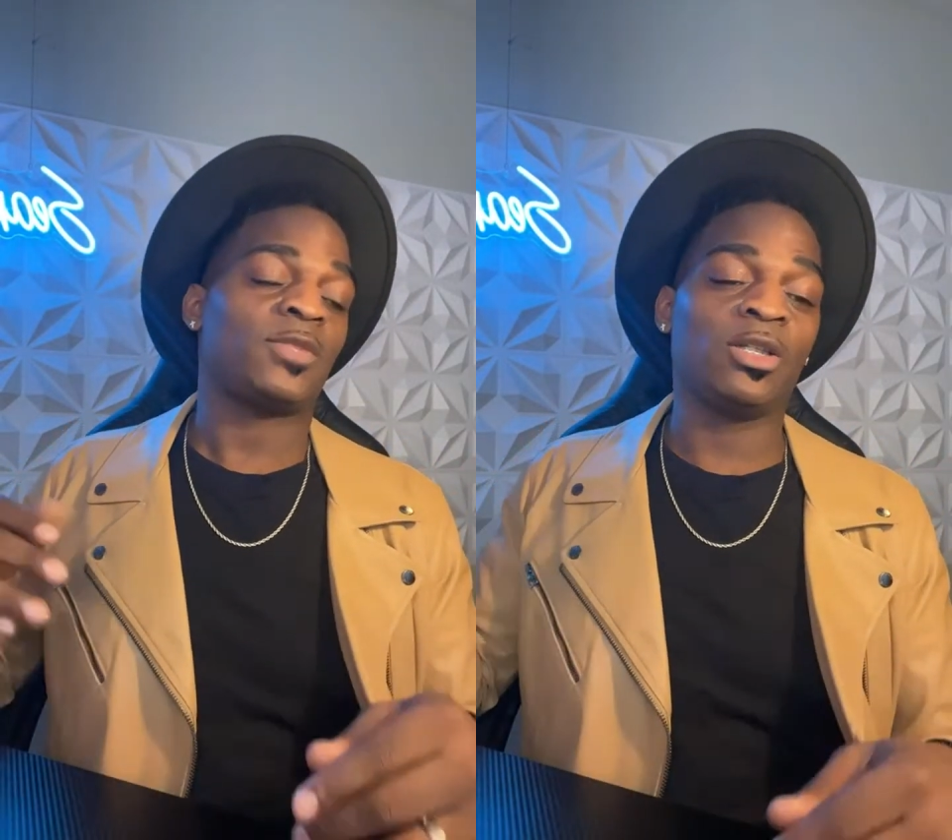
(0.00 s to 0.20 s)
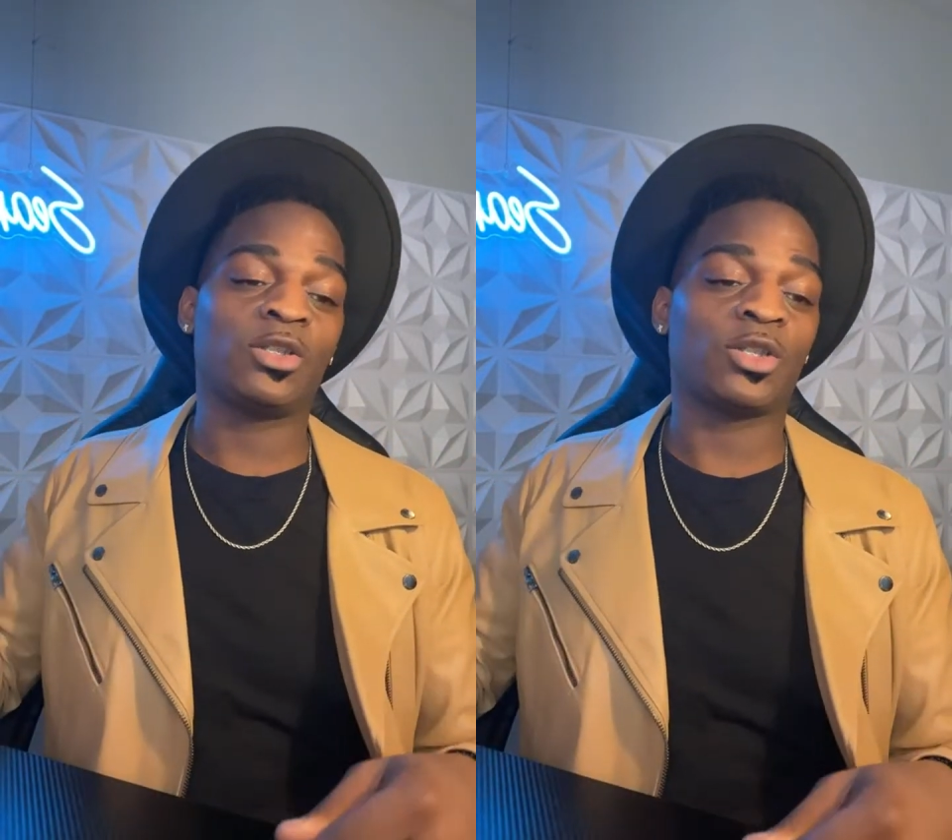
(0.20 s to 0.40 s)

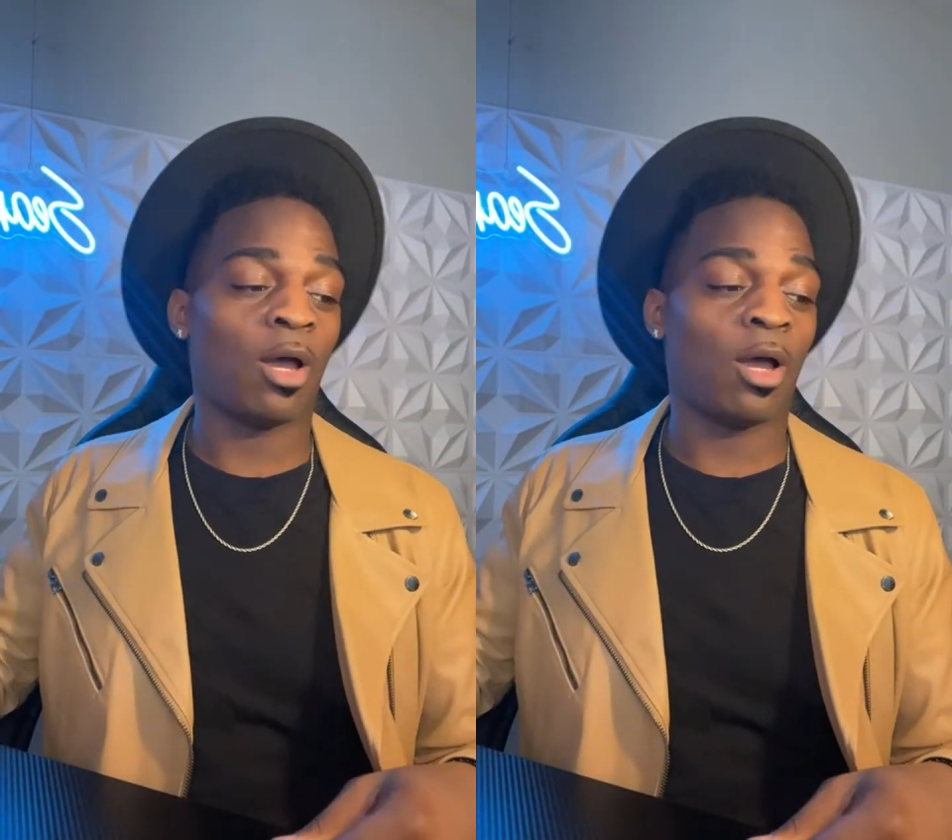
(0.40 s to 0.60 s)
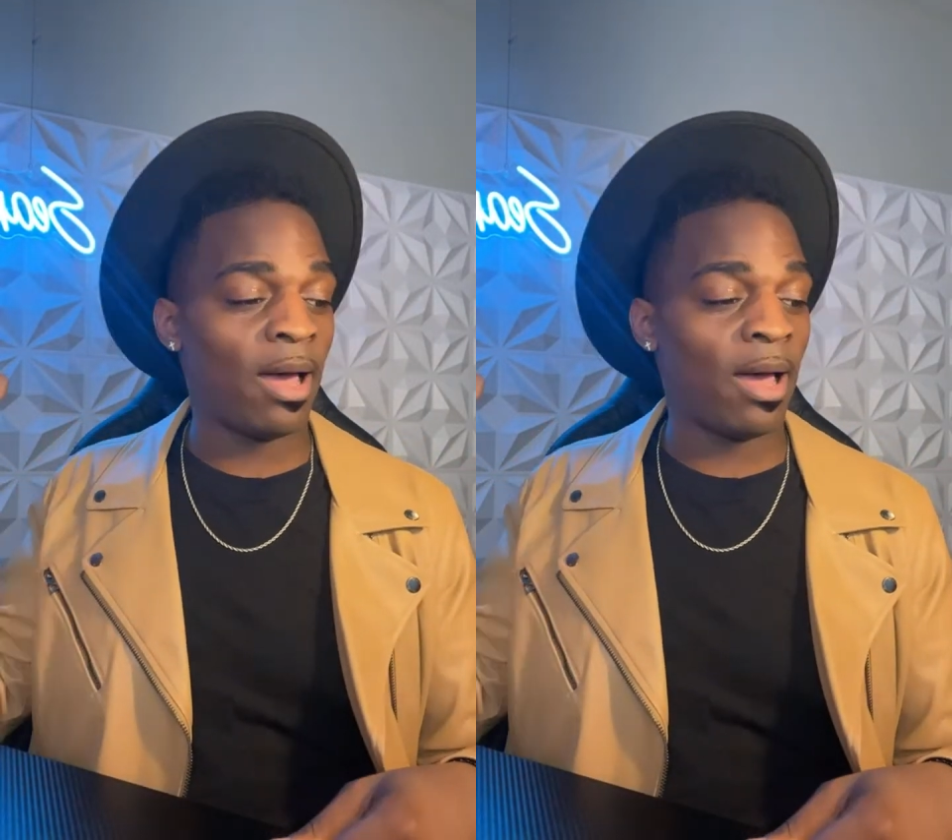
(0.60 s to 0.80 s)
And
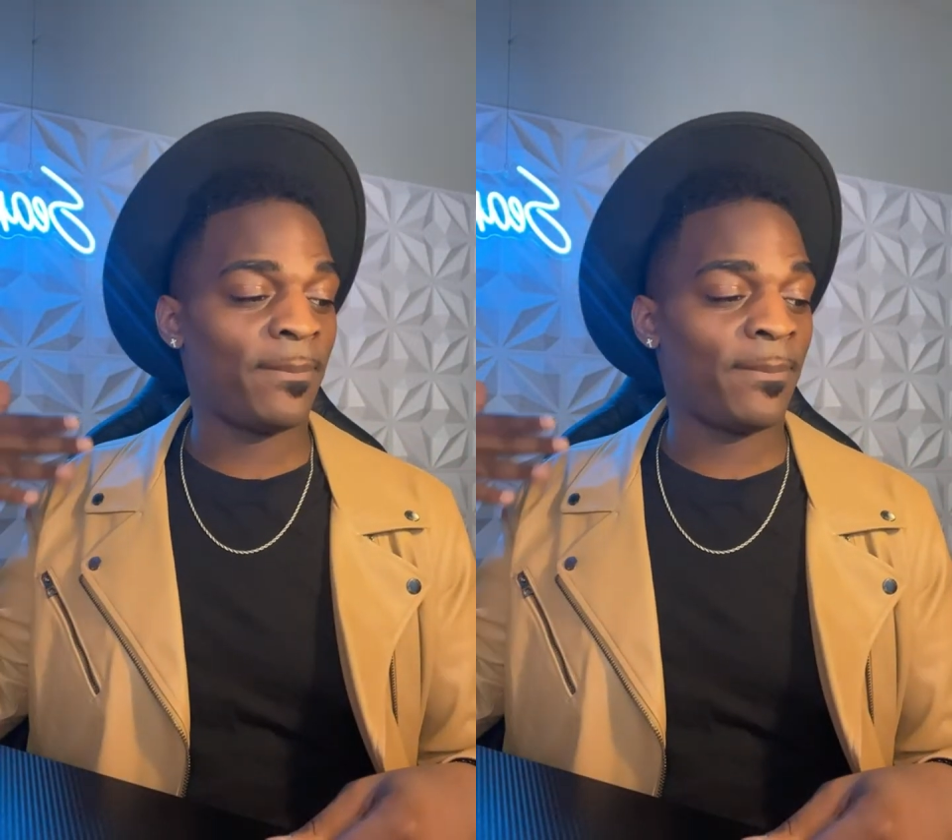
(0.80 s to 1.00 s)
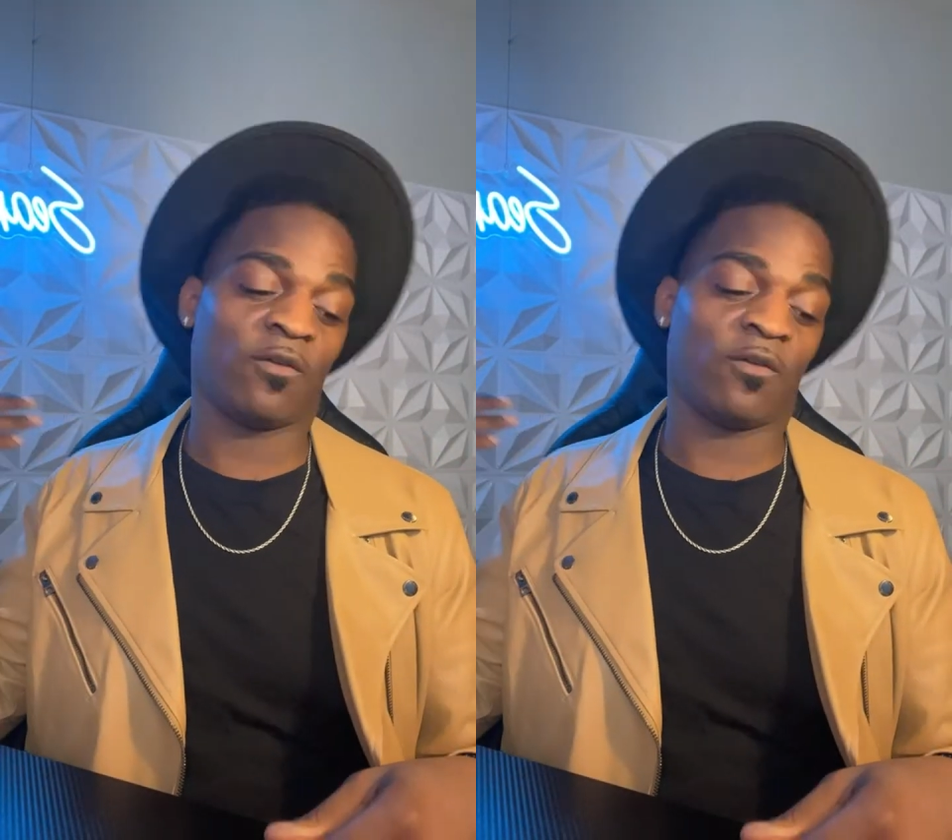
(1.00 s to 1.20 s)
so,
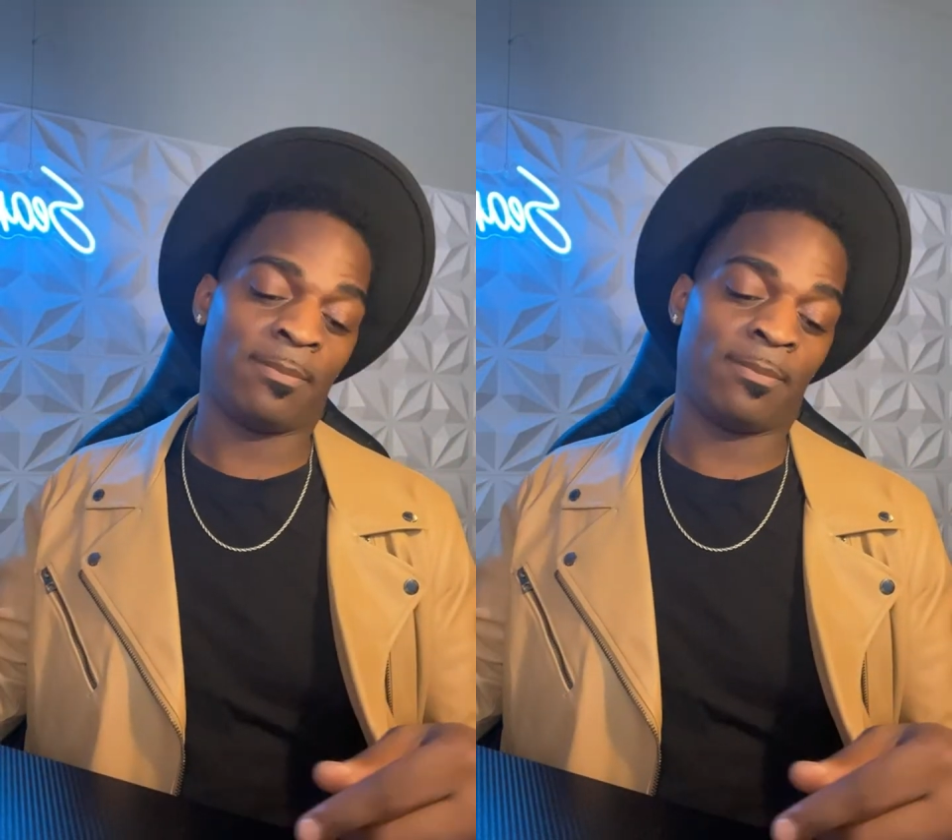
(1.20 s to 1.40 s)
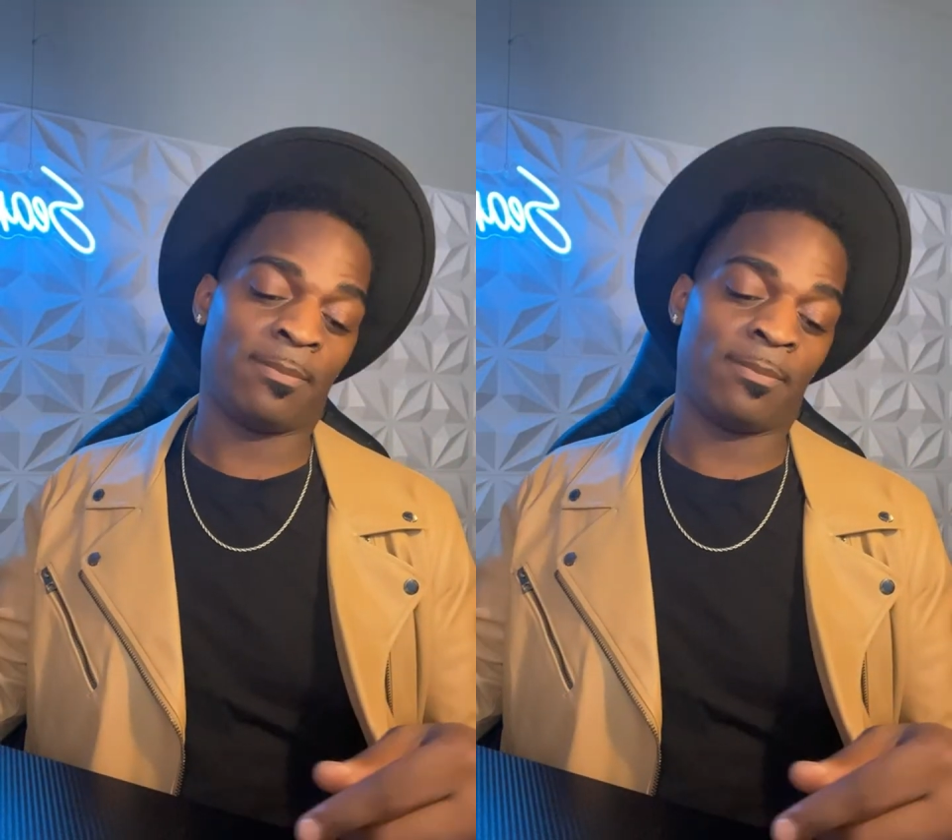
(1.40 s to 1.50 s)
here, flip.